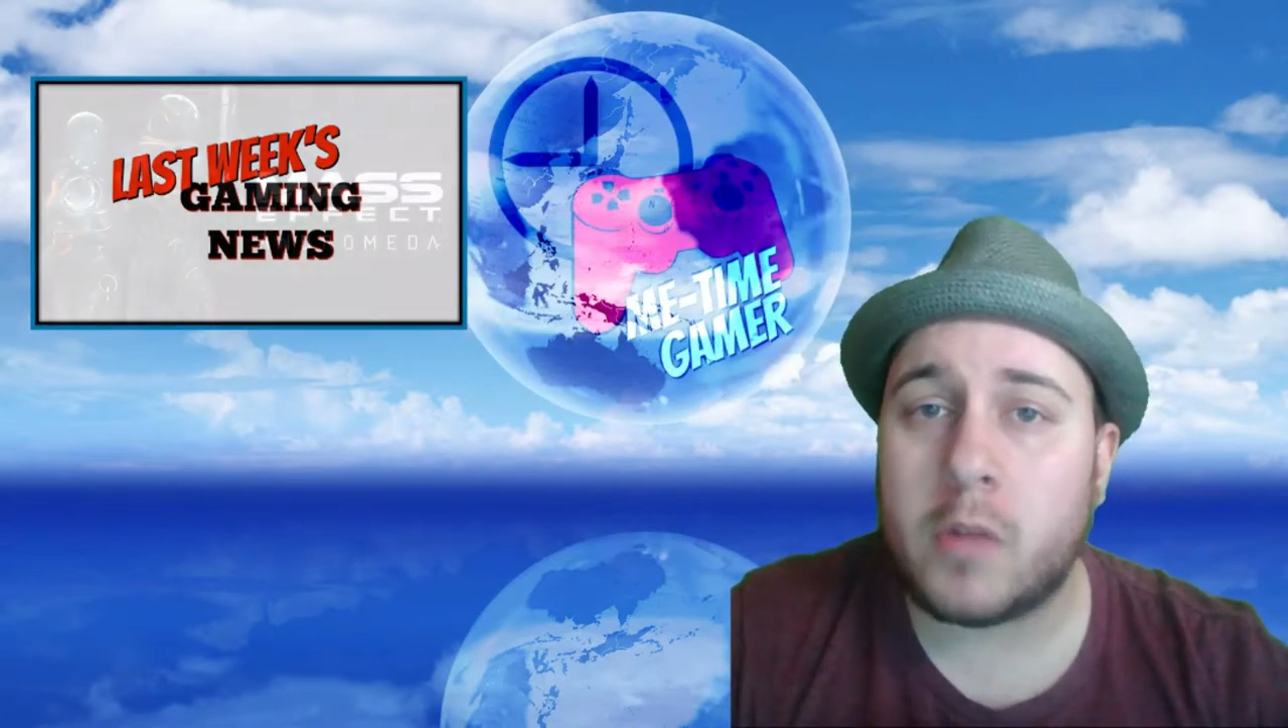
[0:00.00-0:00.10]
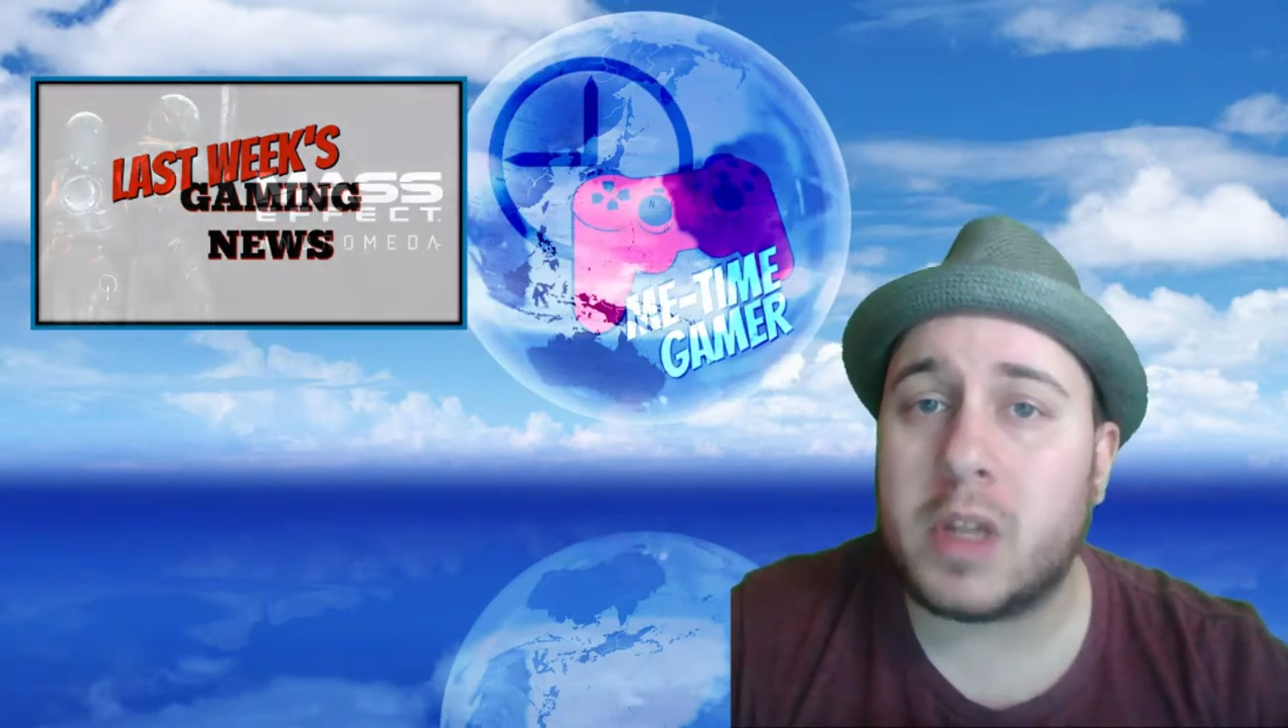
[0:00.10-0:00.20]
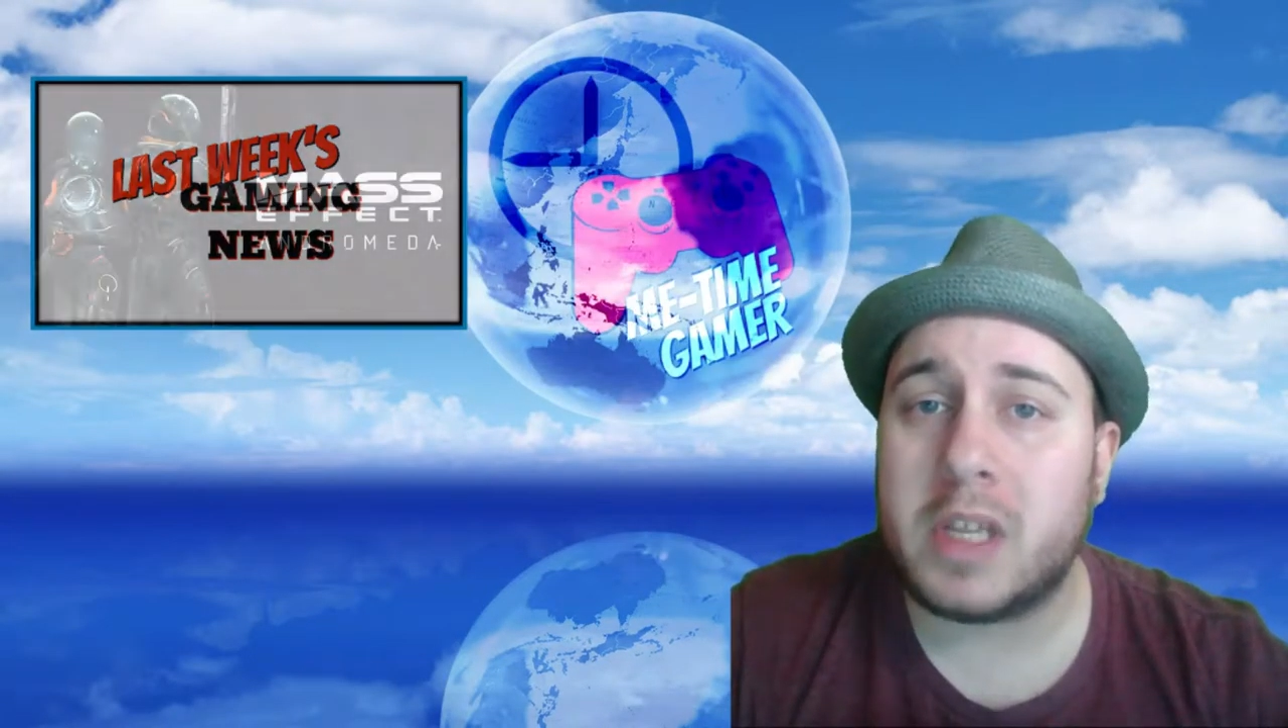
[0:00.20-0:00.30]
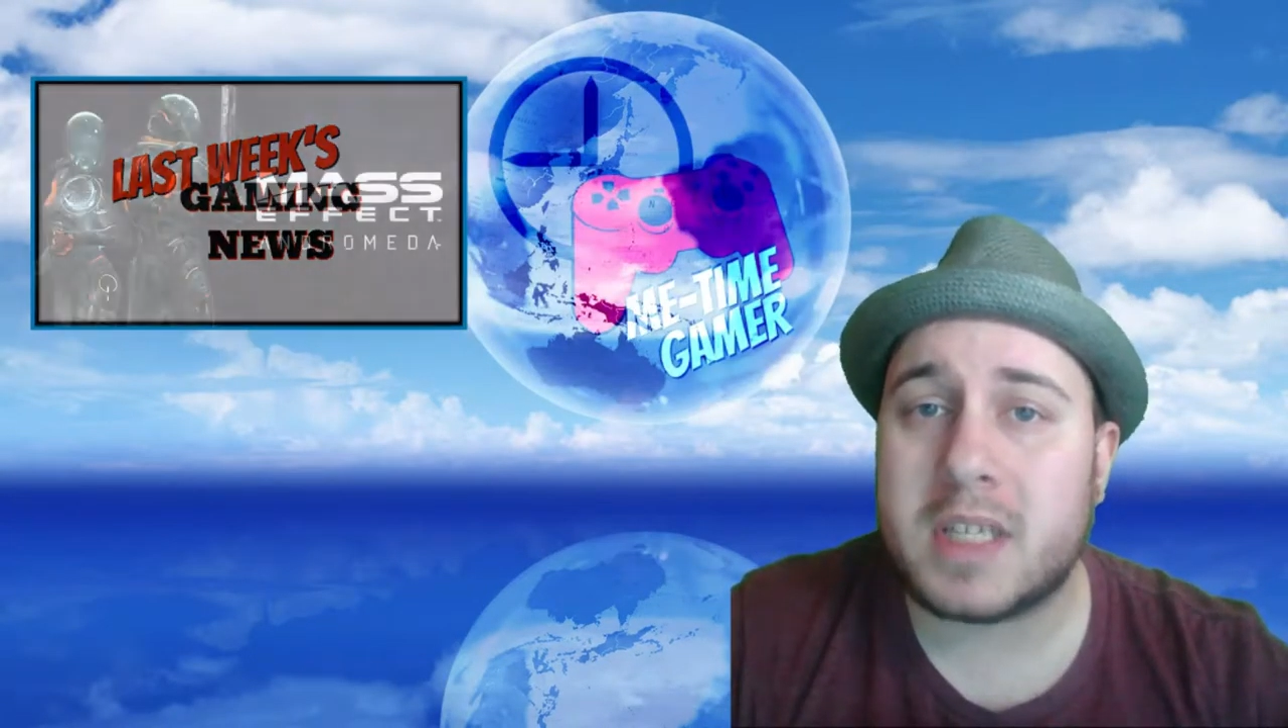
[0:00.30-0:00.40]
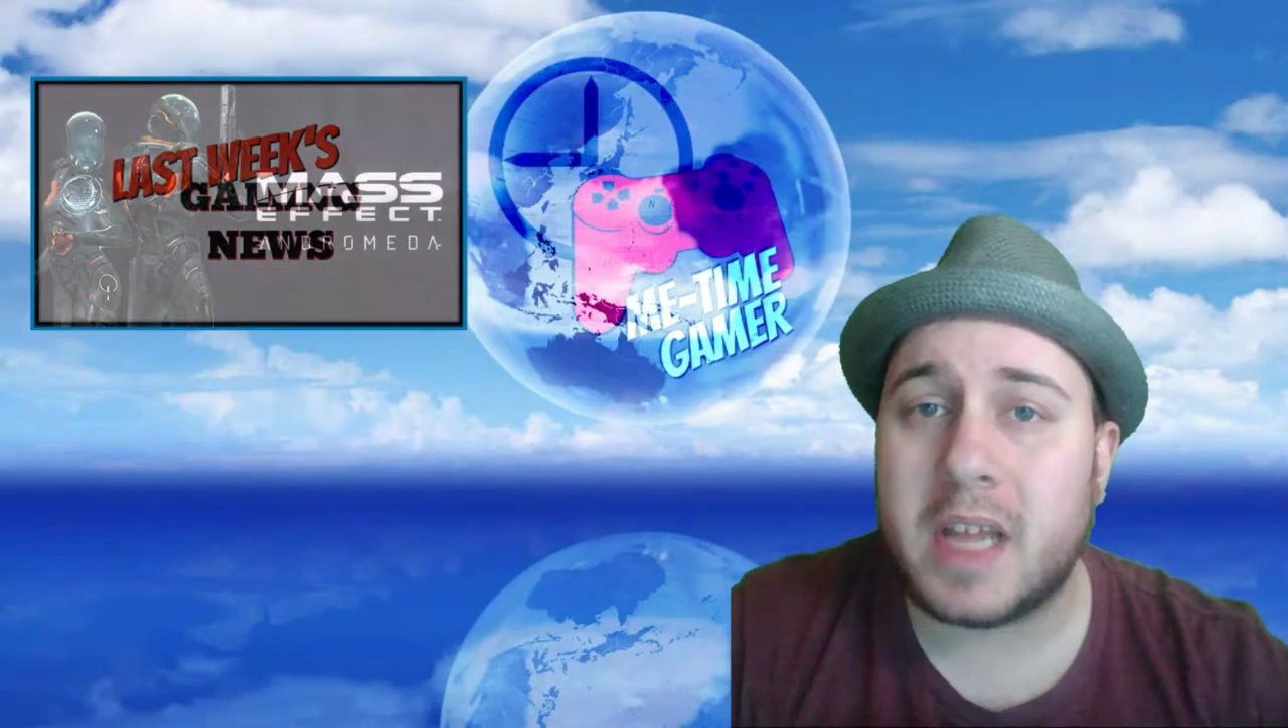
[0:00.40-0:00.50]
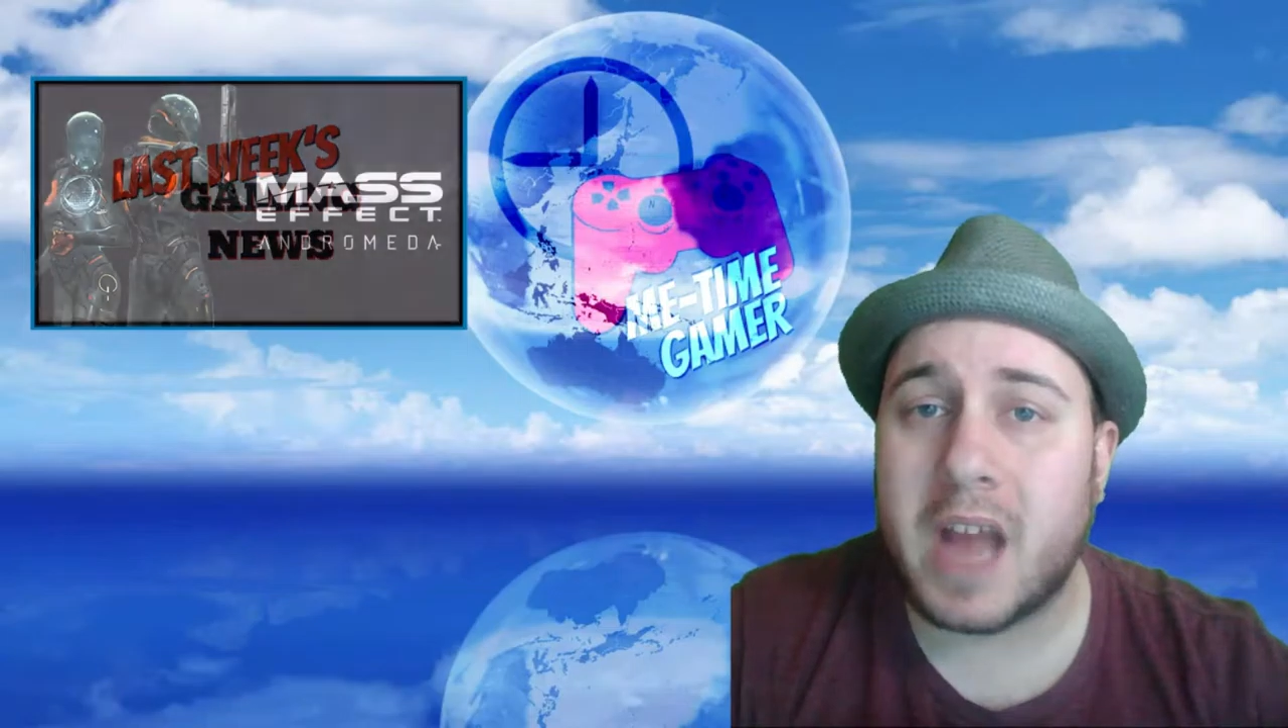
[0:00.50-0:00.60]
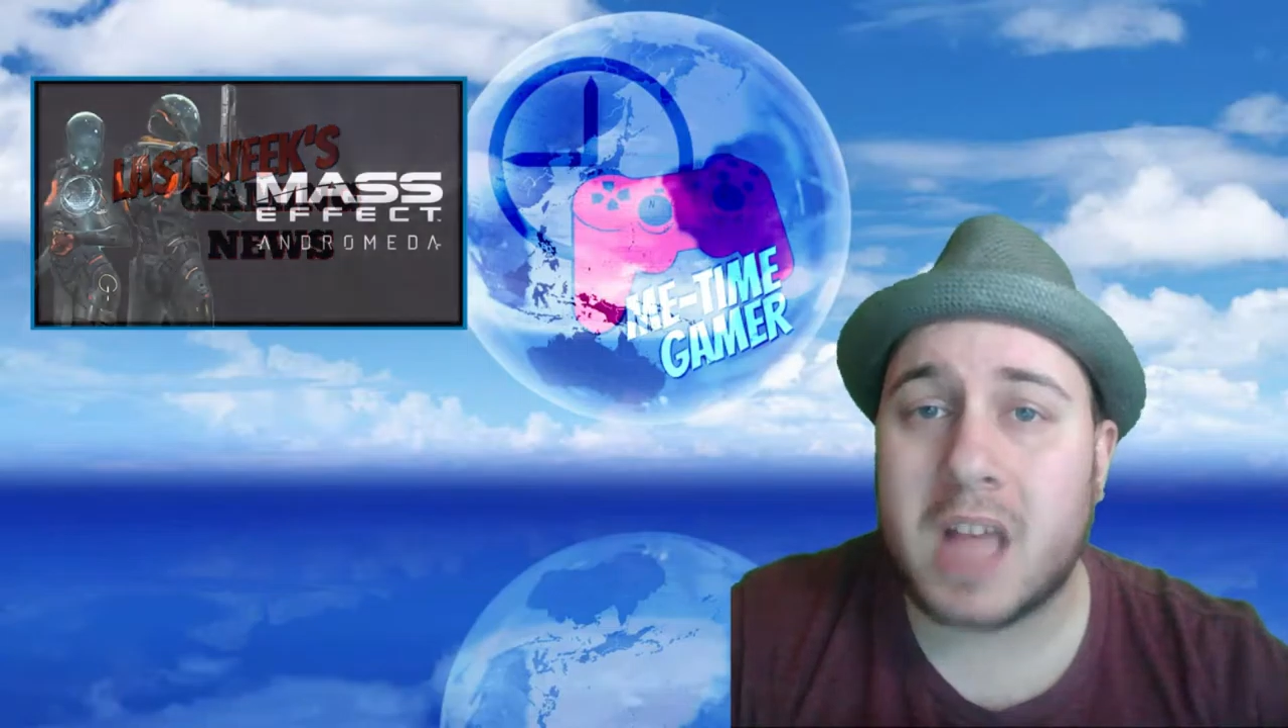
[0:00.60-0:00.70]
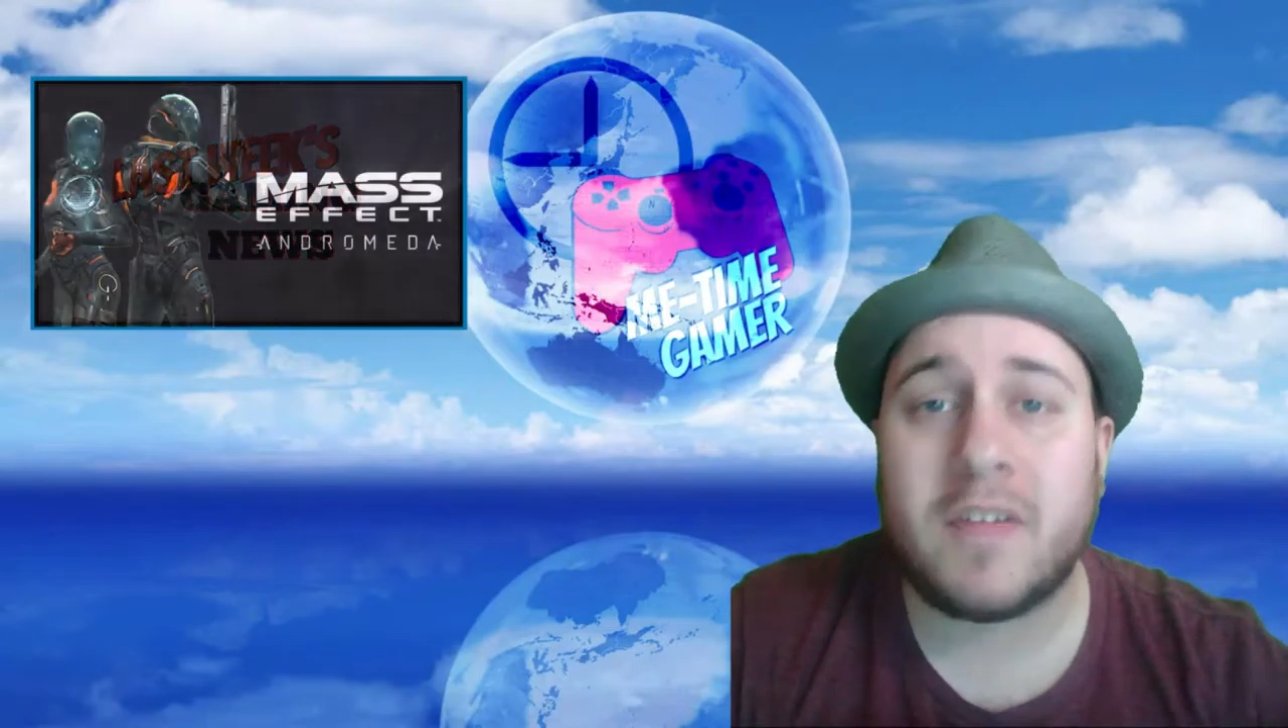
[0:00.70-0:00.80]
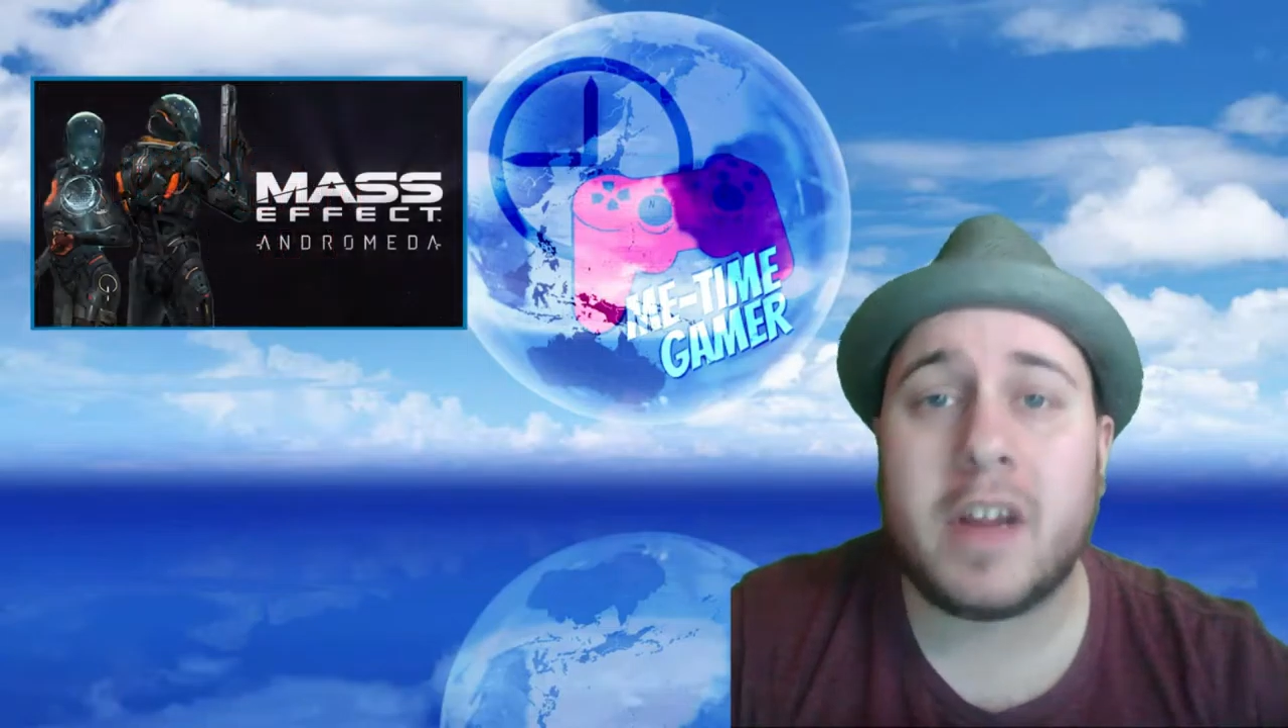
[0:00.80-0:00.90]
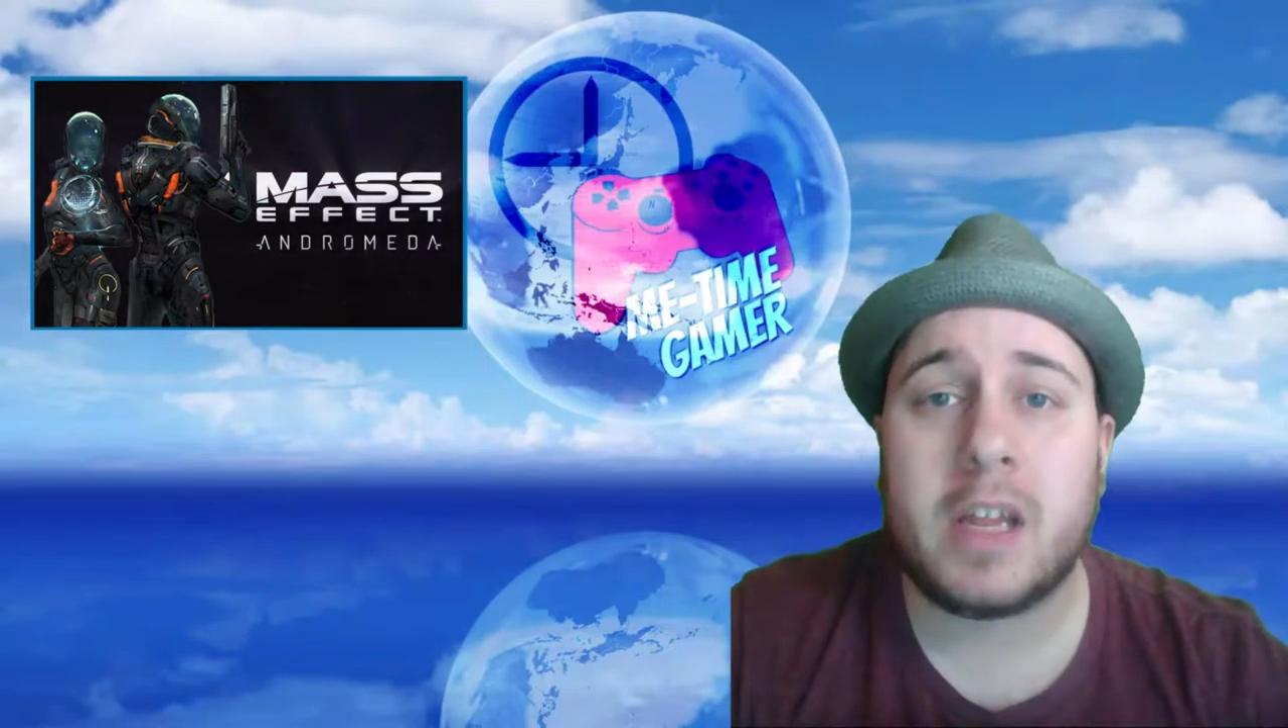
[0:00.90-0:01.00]
release date
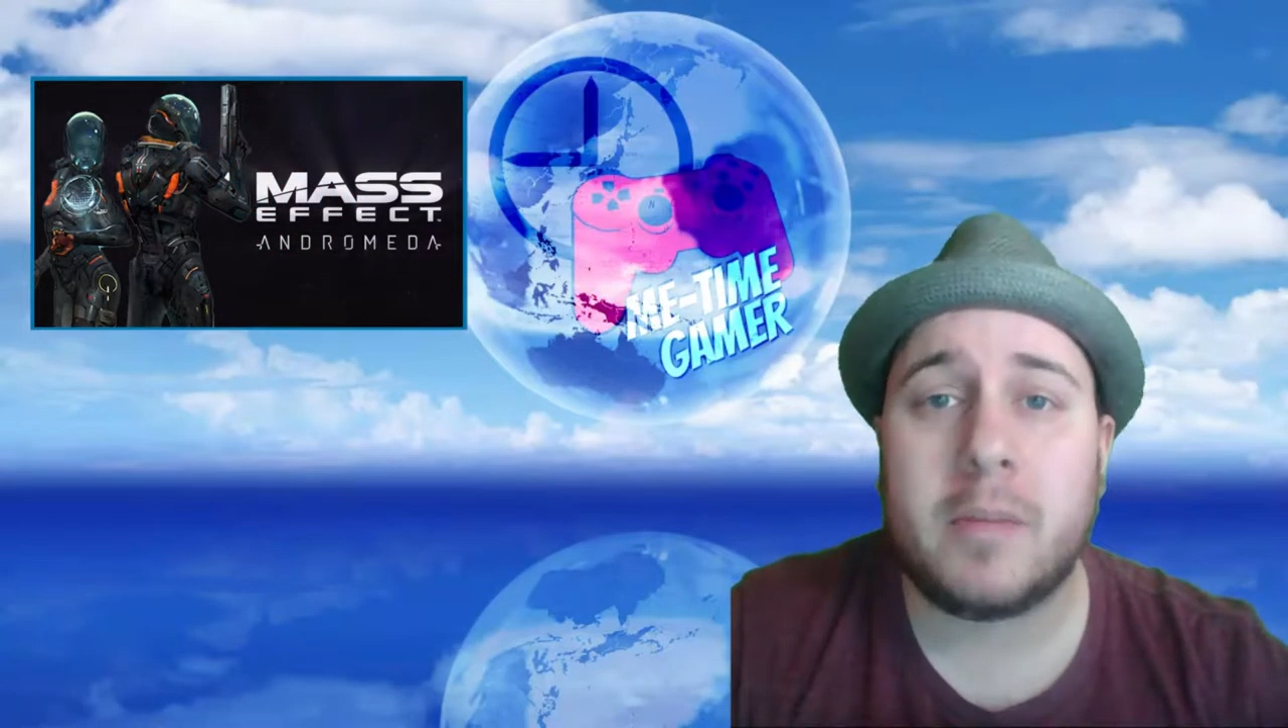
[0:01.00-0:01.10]
has finally